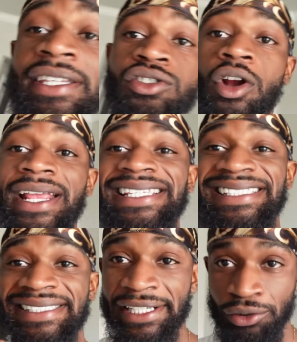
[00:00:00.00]
these are
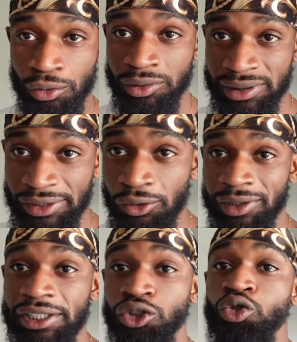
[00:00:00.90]
essentials, these are
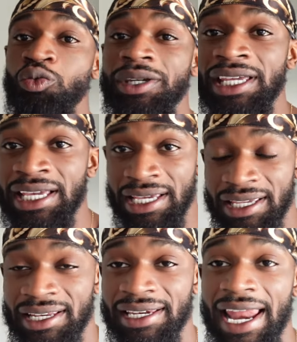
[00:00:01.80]
things you
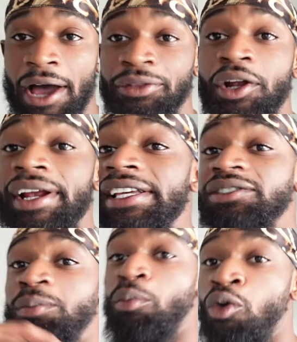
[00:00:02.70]
need. Now, there
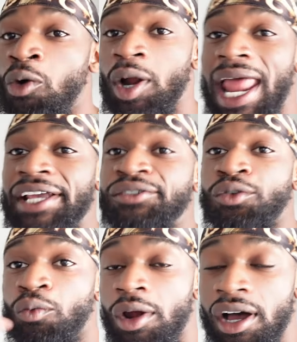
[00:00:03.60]
is more like
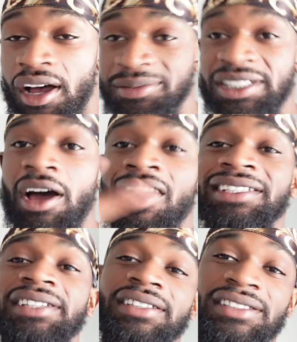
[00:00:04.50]
scrubs and all
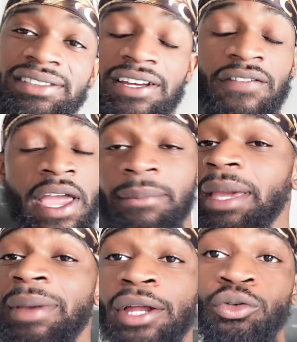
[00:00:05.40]
this other stuff.
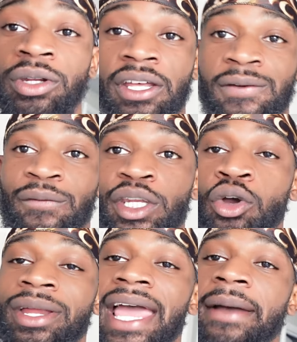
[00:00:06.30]
Maybe I'll do another
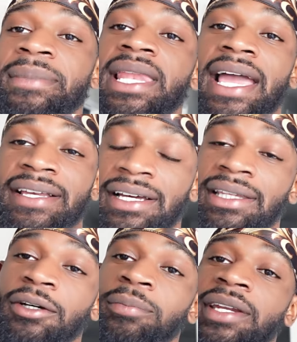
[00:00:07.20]
video and that'd be like a
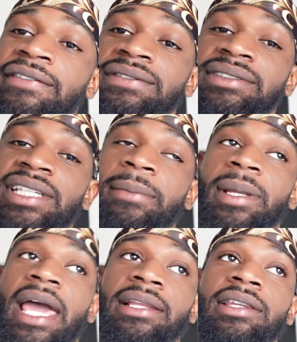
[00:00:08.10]
little bit of type
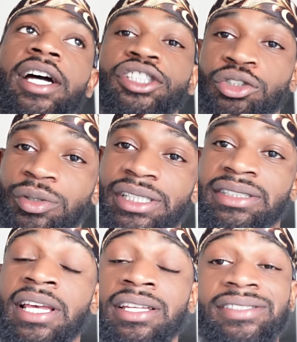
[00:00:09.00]
of like
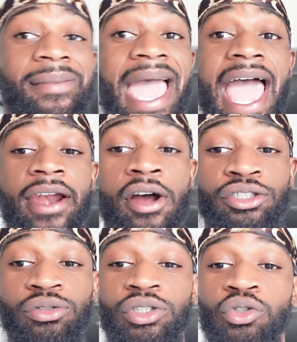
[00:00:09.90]
luxuries, some
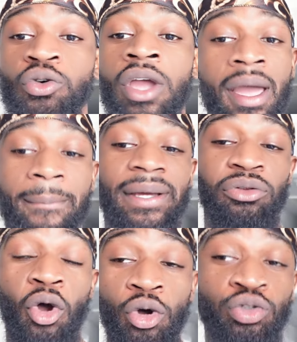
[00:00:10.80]
add-ons you can do. But
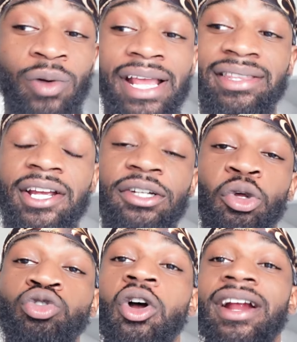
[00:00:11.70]
those right there,
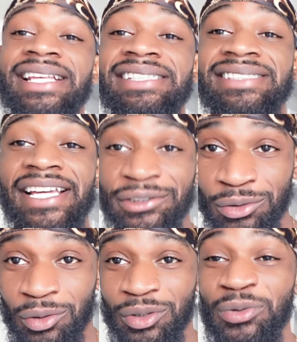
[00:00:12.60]
those are
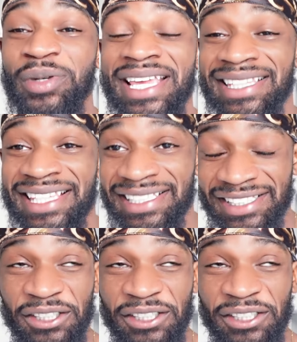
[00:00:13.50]
essential. You need these,